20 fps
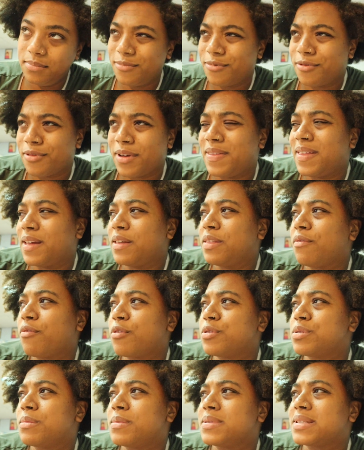think the
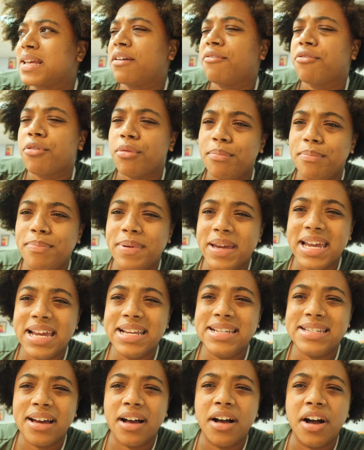first one was like From
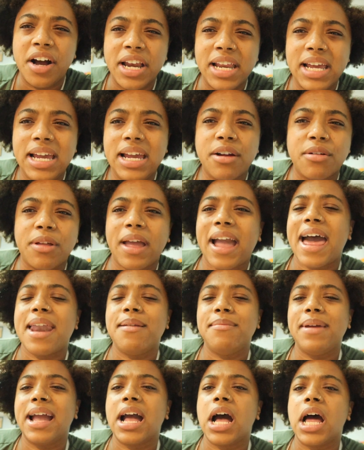Bee to Honey or like How
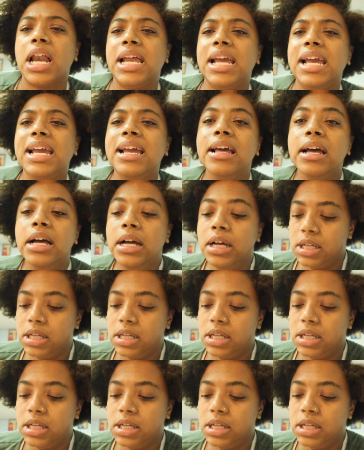to Make Honey.